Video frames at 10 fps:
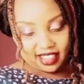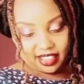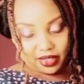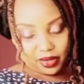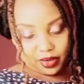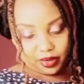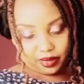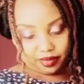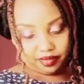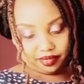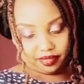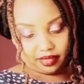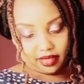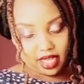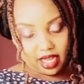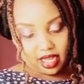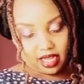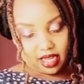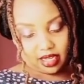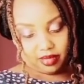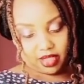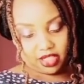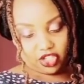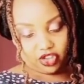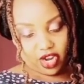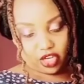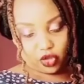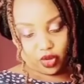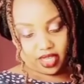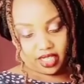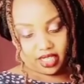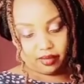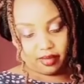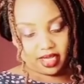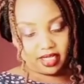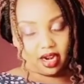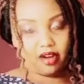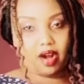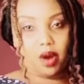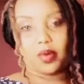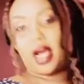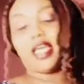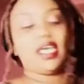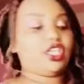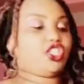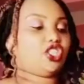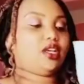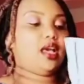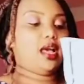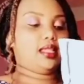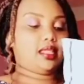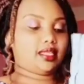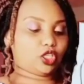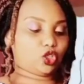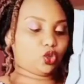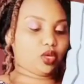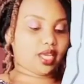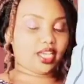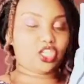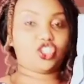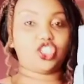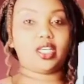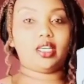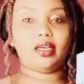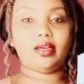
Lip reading: So I'm just trying to estimate around a kg. These are 2 kg.